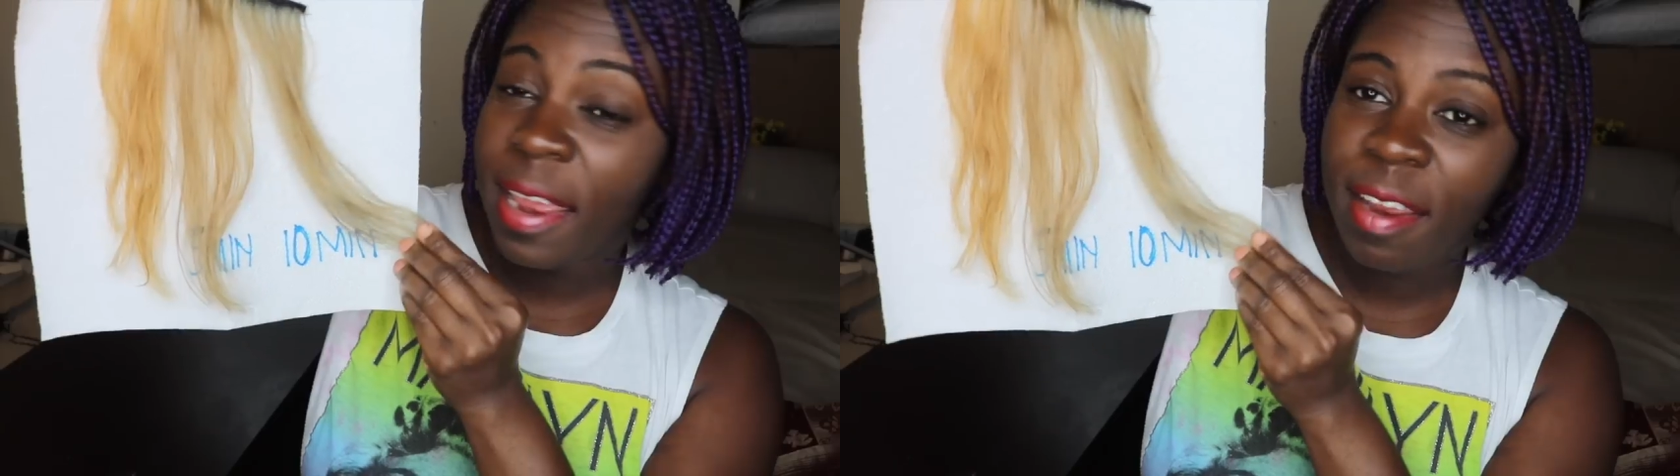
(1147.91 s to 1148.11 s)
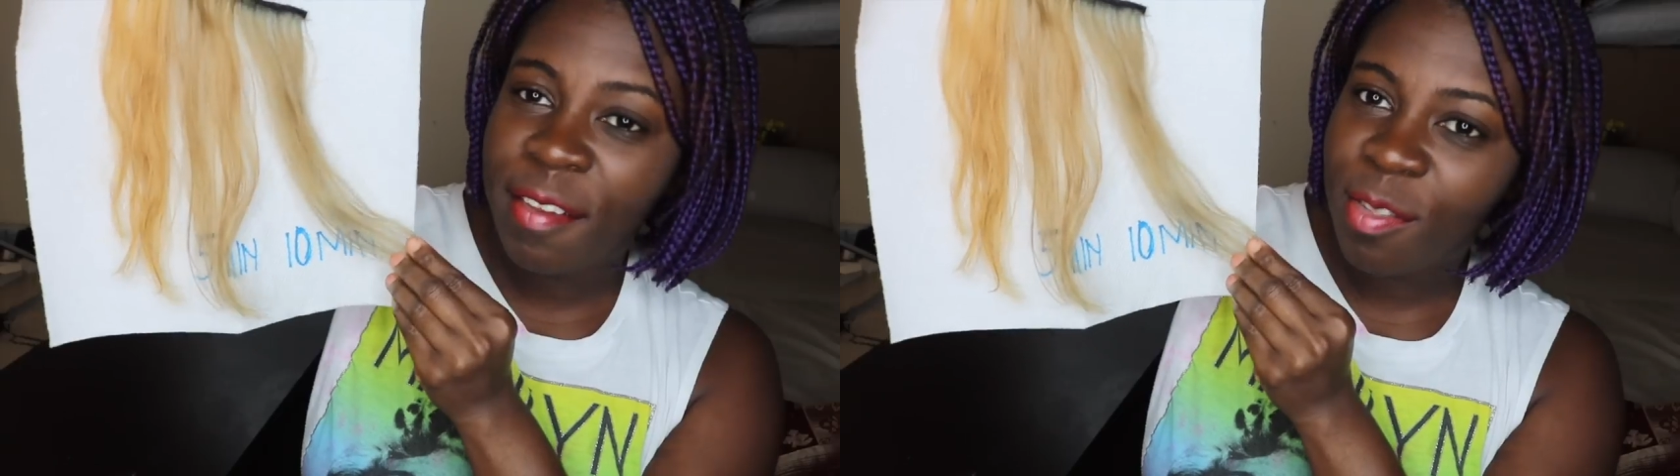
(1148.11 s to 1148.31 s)

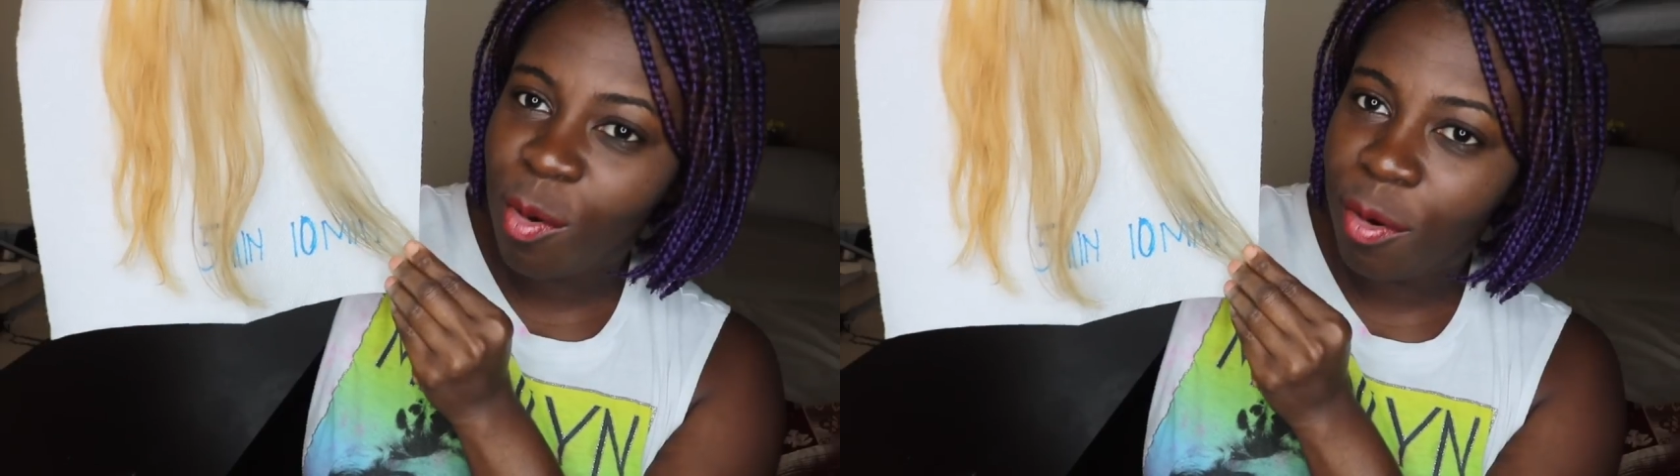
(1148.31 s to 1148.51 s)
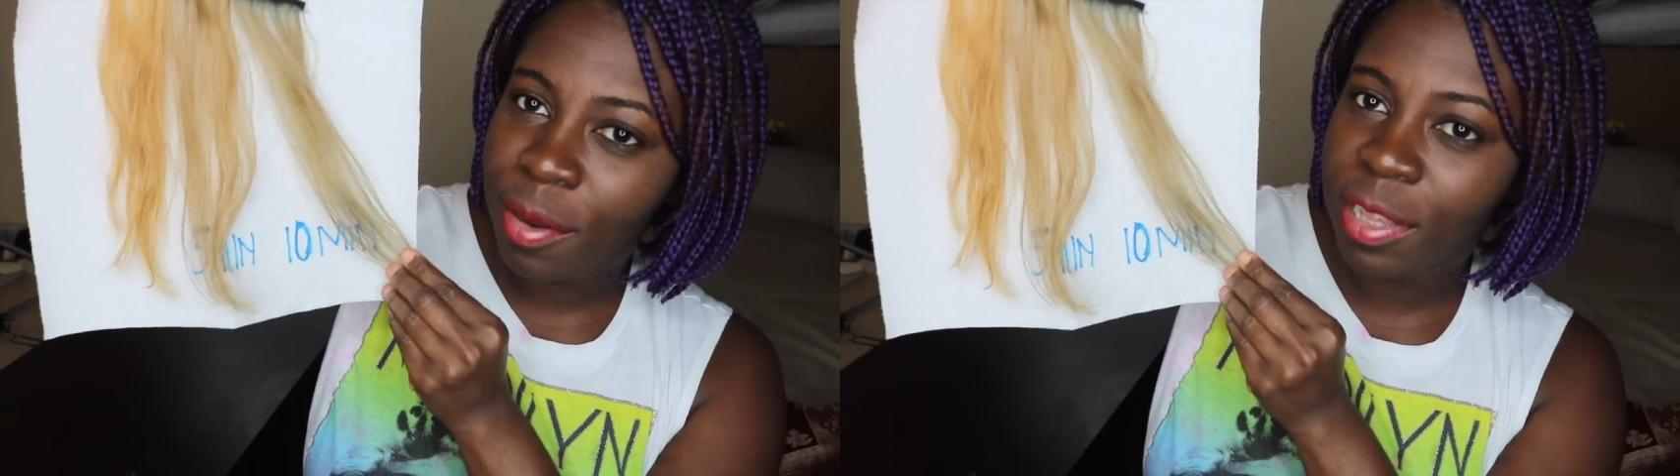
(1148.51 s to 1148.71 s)
hair is
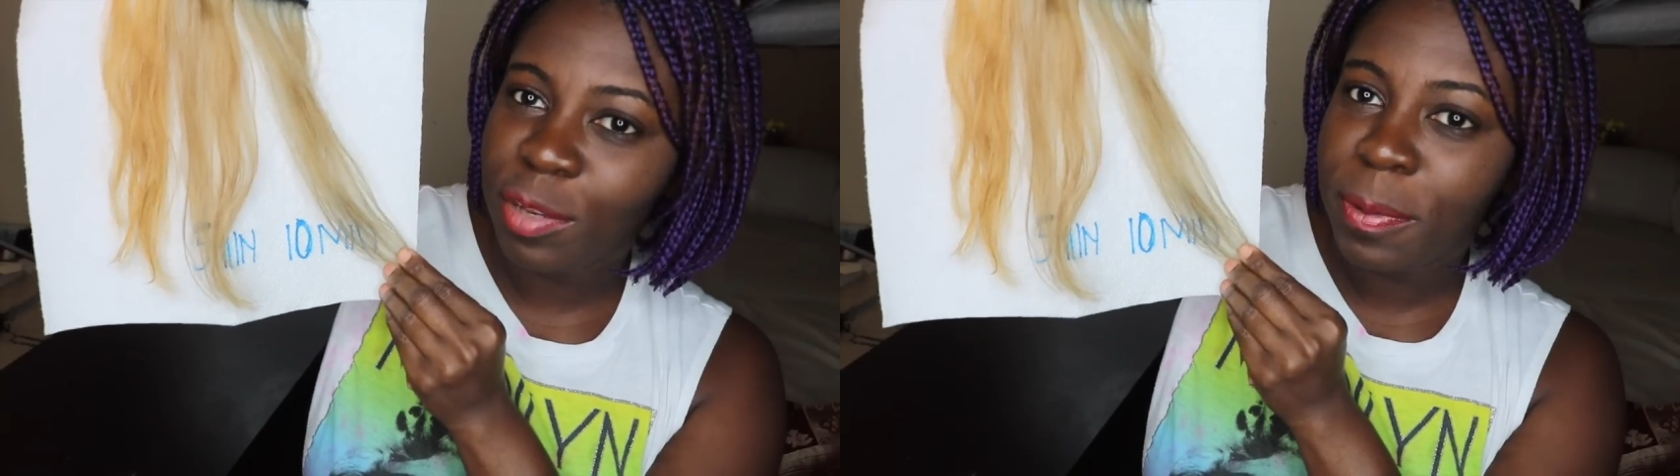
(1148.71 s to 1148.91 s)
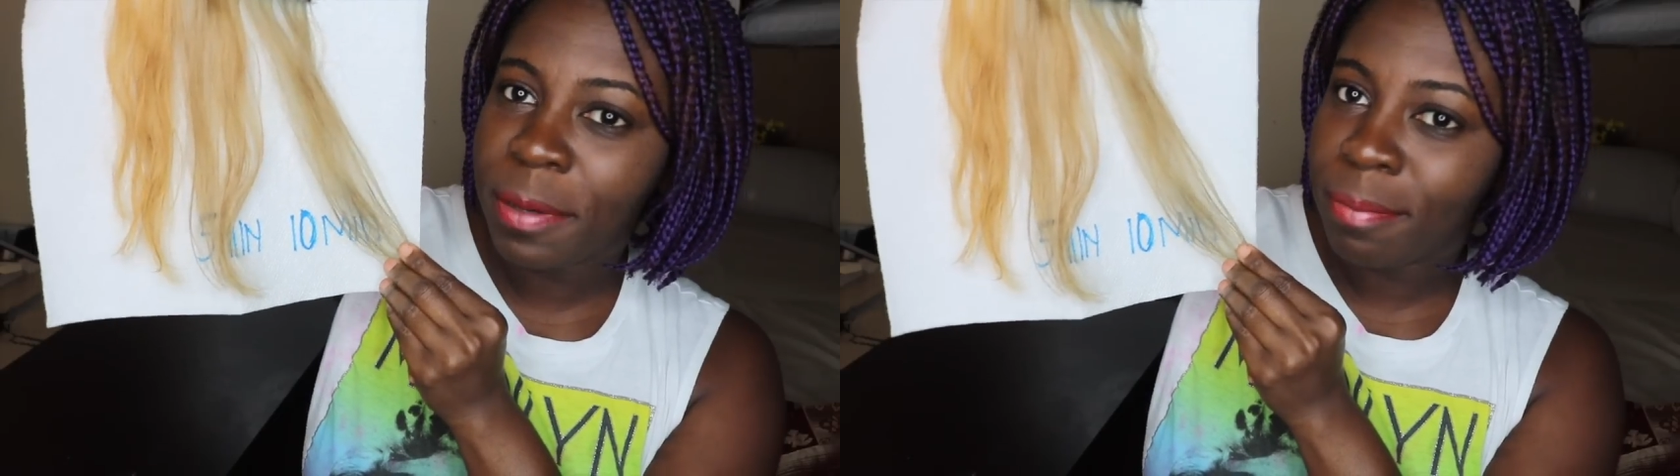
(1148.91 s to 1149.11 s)
orange,
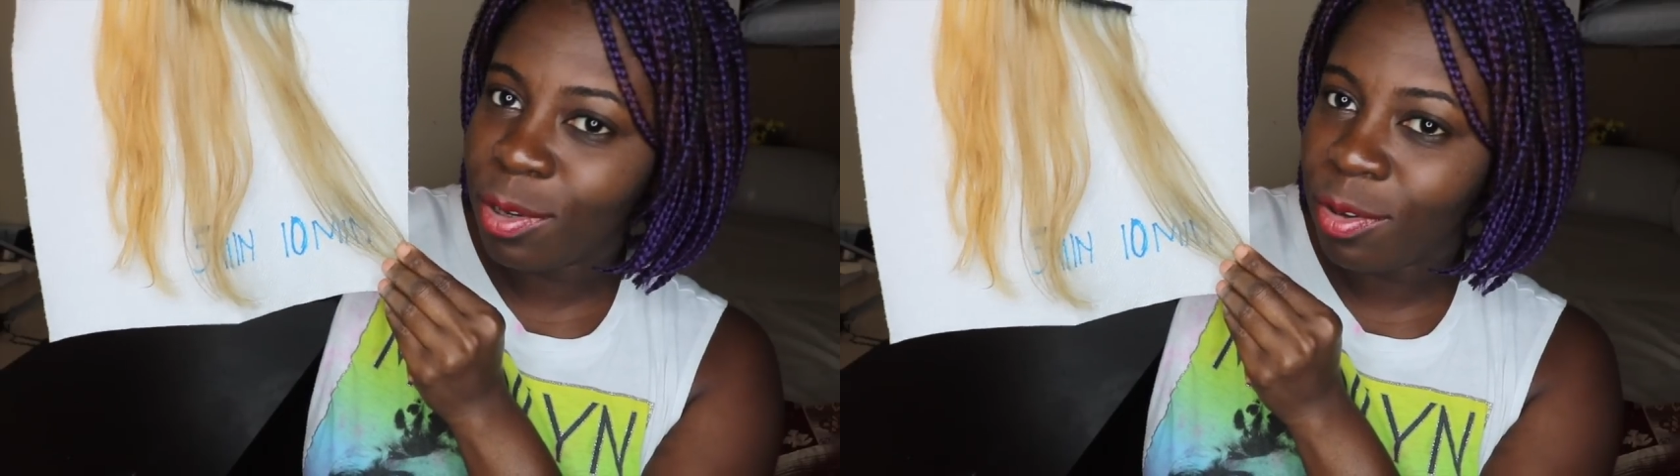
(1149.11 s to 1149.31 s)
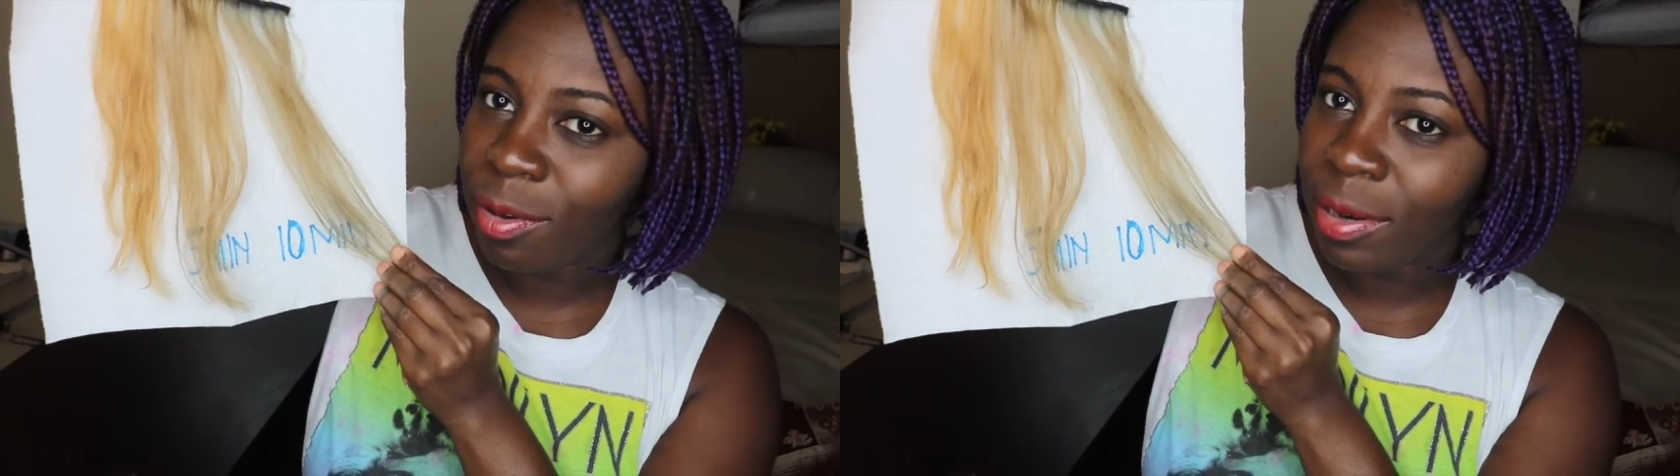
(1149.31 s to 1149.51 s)
you put in
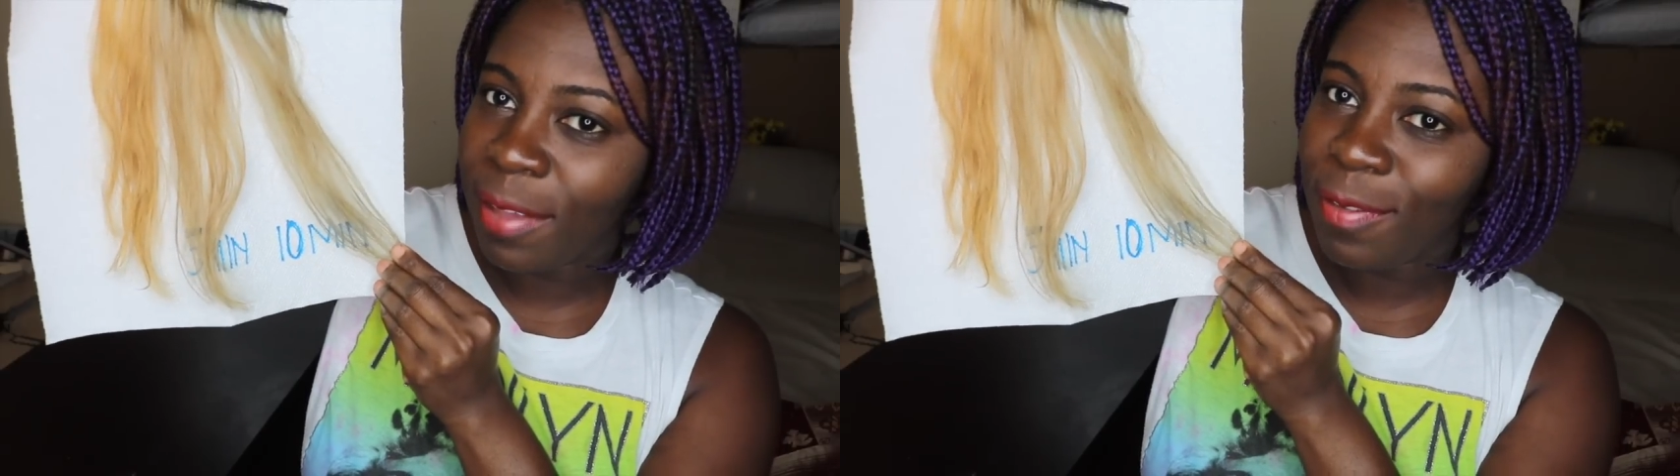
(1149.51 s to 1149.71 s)
blue on it.